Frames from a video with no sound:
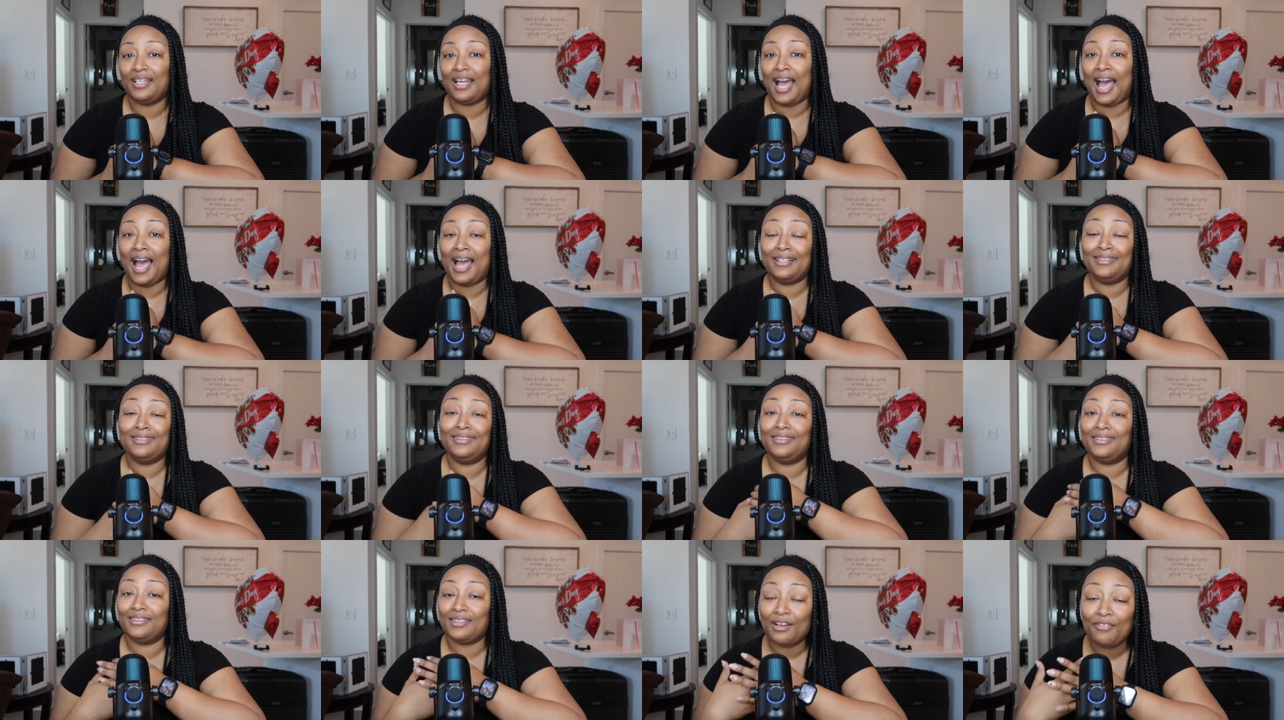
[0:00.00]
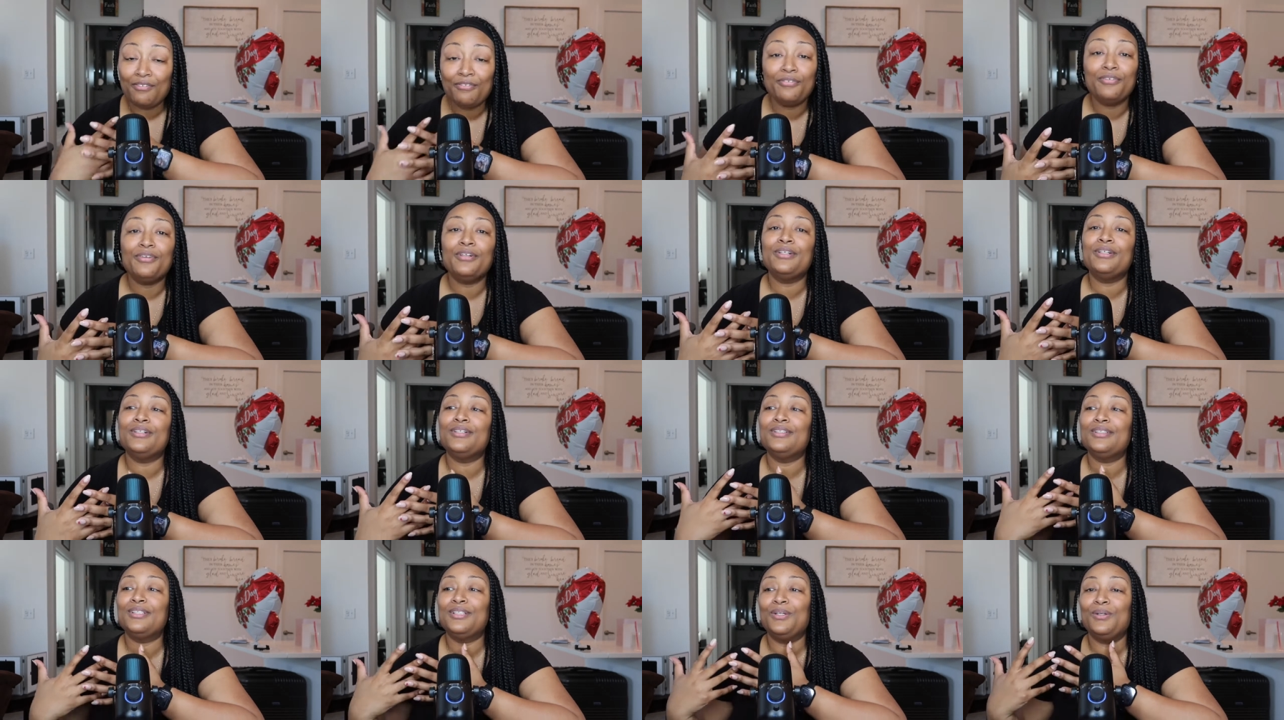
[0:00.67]
I
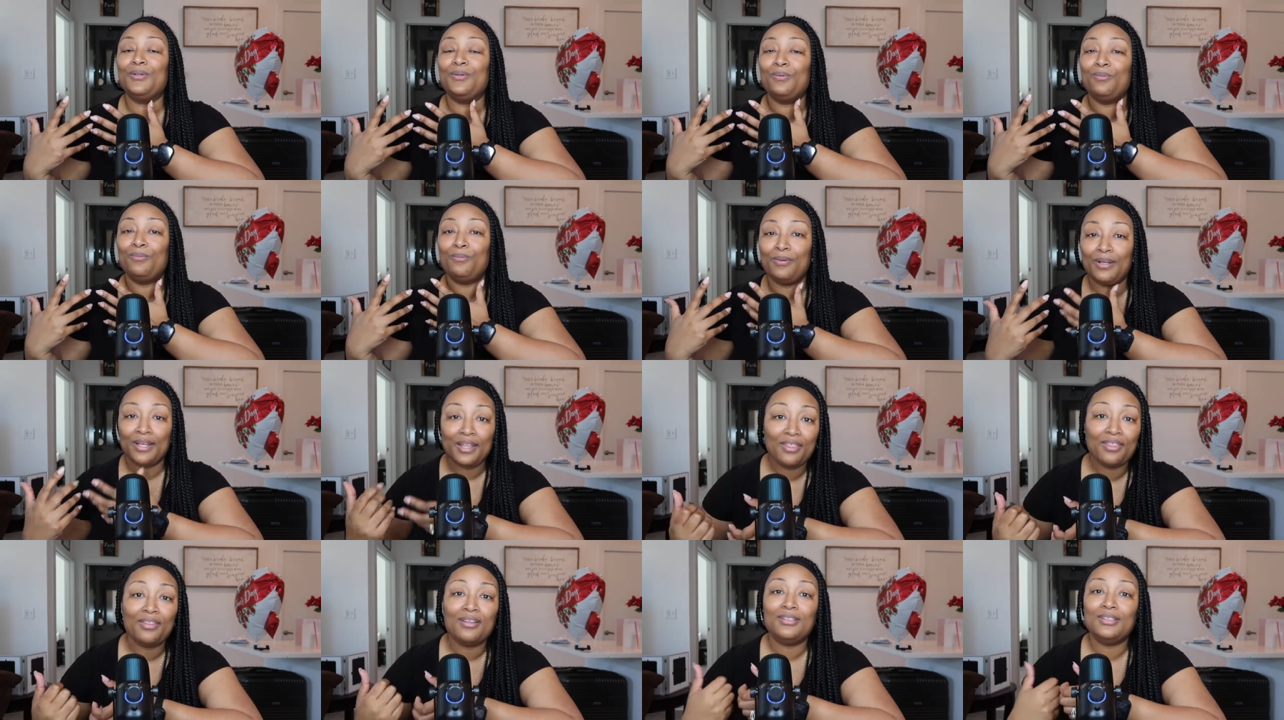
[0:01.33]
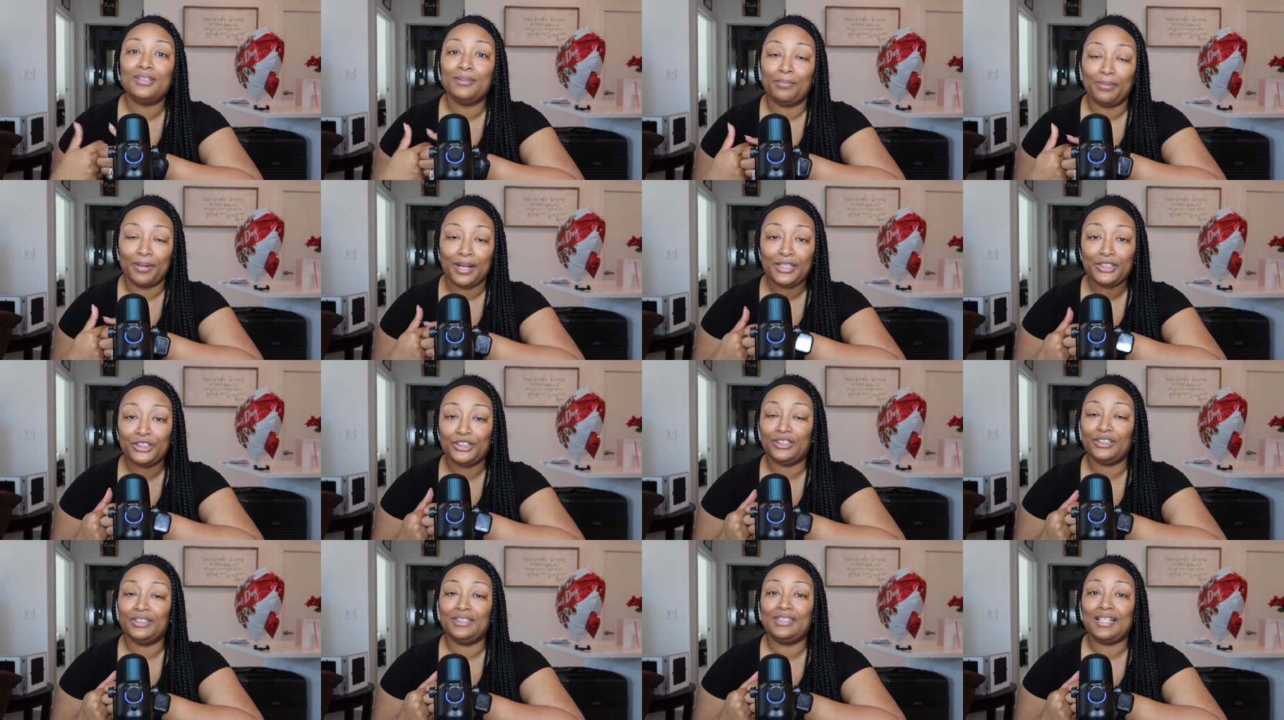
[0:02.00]
suffered with
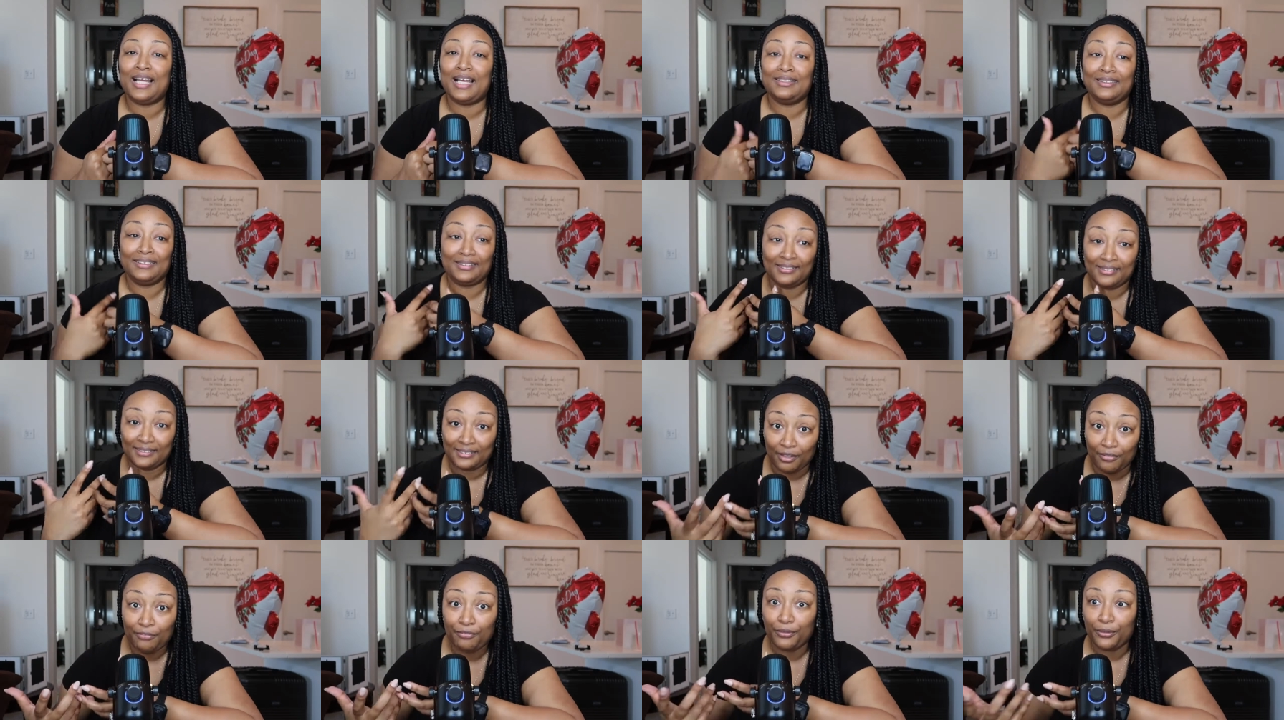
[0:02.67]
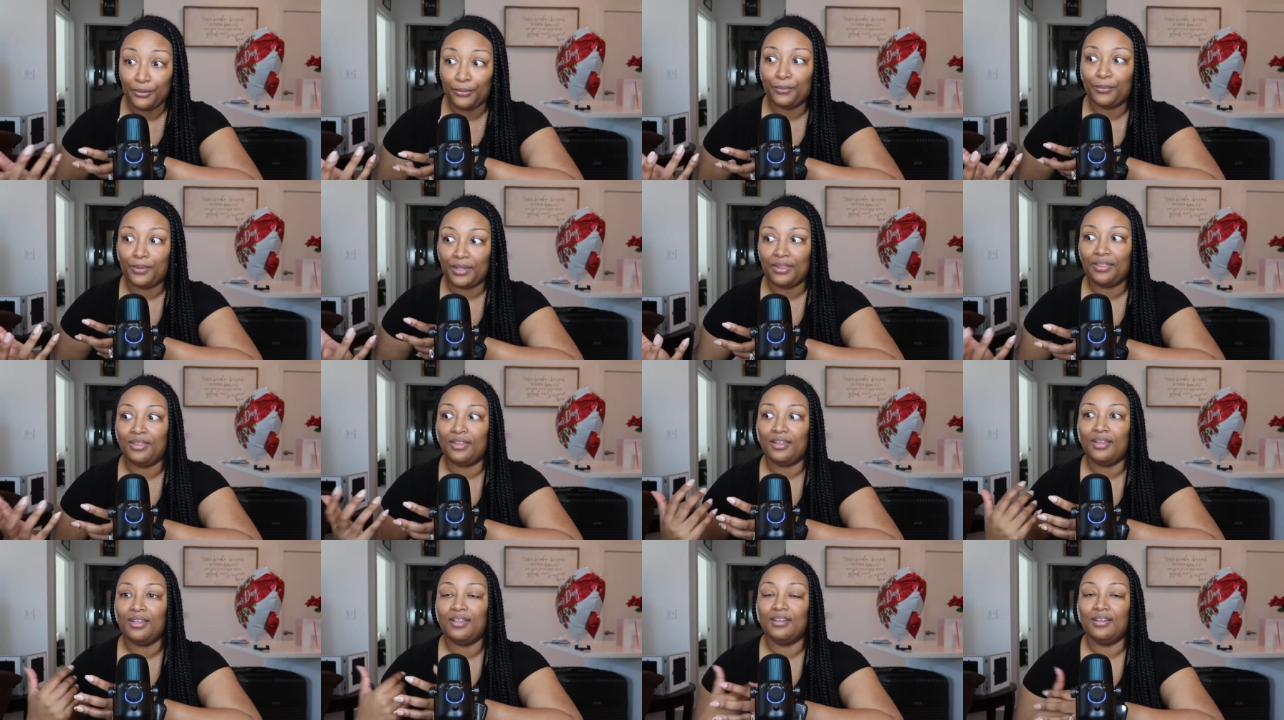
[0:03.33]
depression. I suffer with
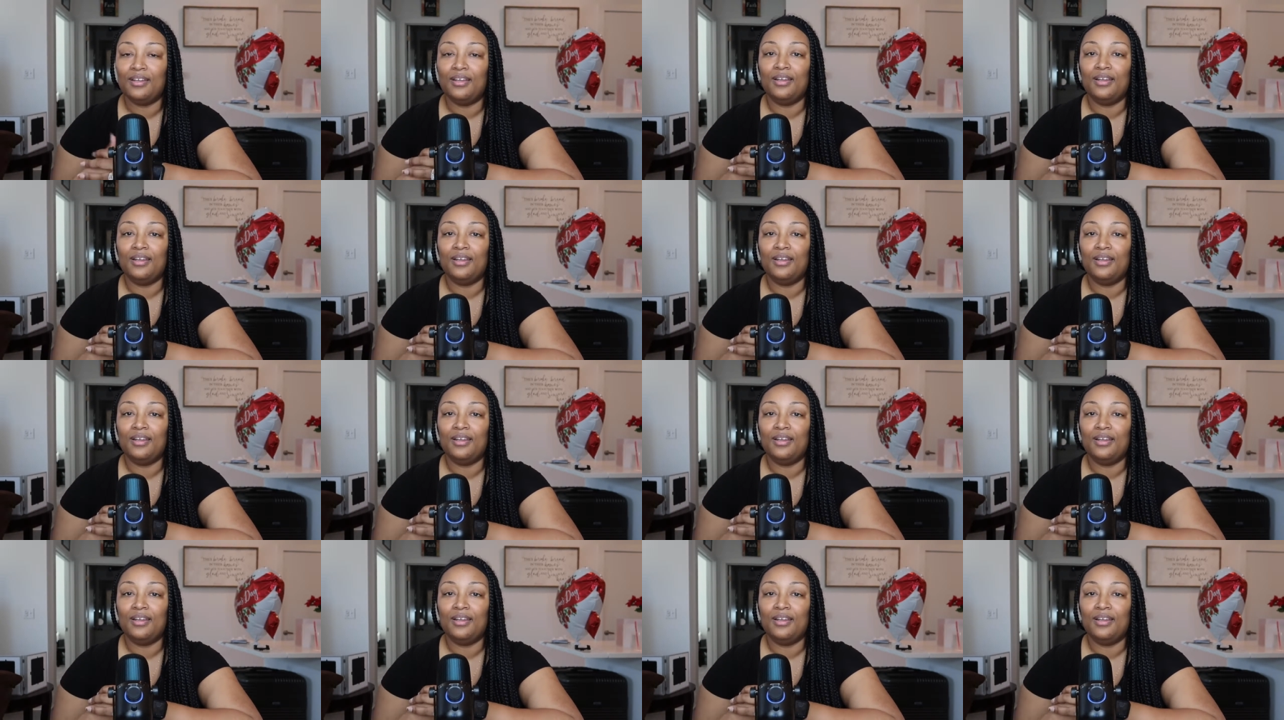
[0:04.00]
it.